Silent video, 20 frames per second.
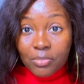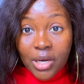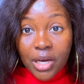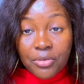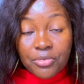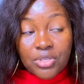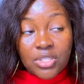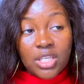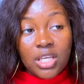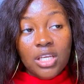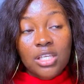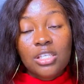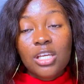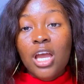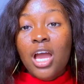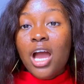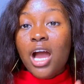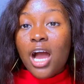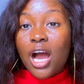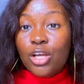my research
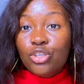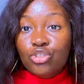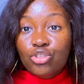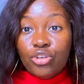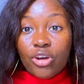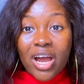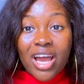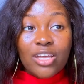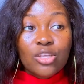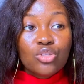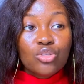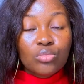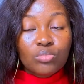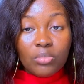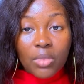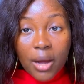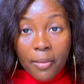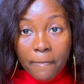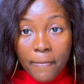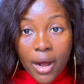and trying to
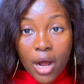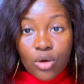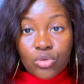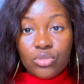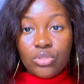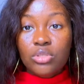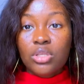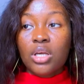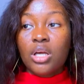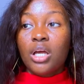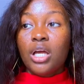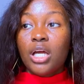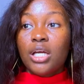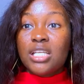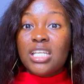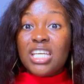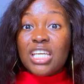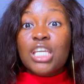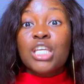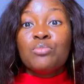map out
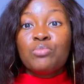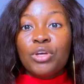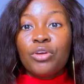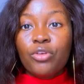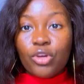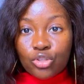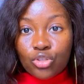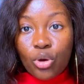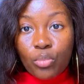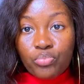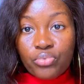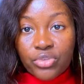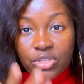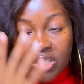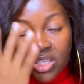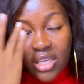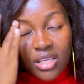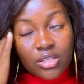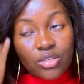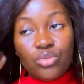the immigration
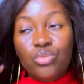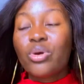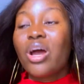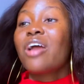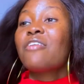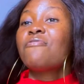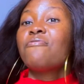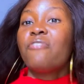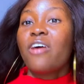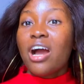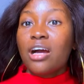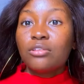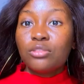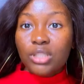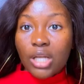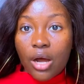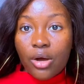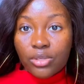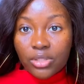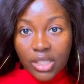process, so I found
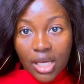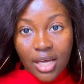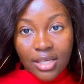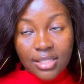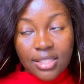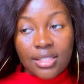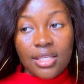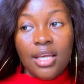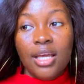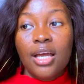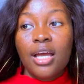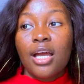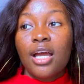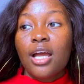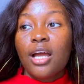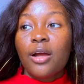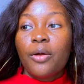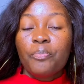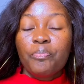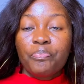out that
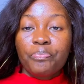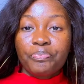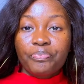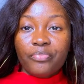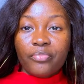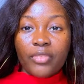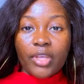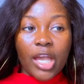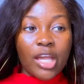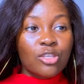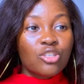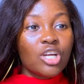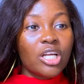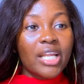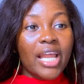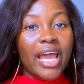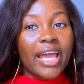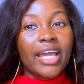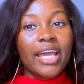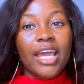it's not
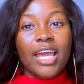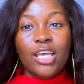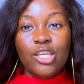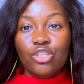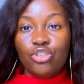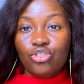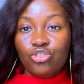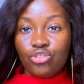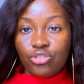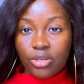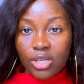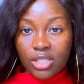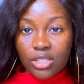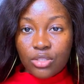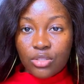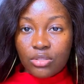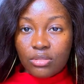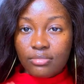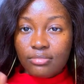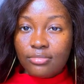like a straight
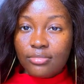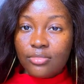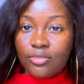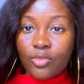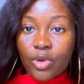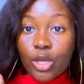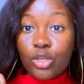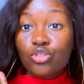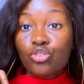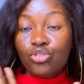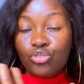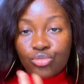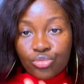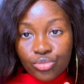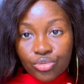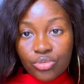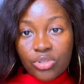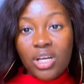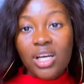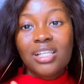way
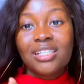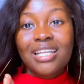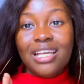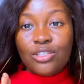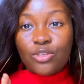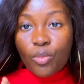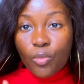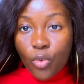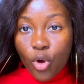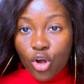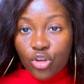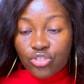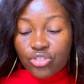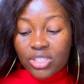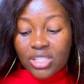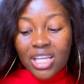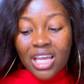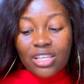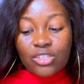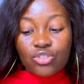through. There's some
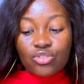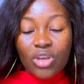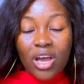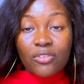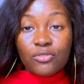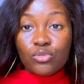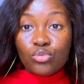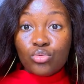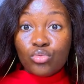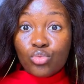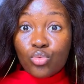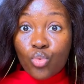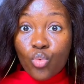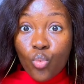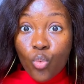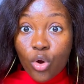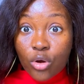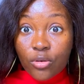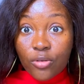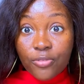countries that you have to do
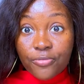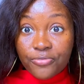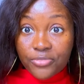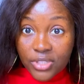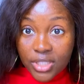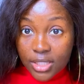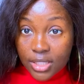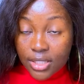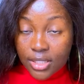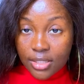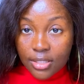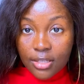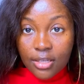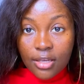one of it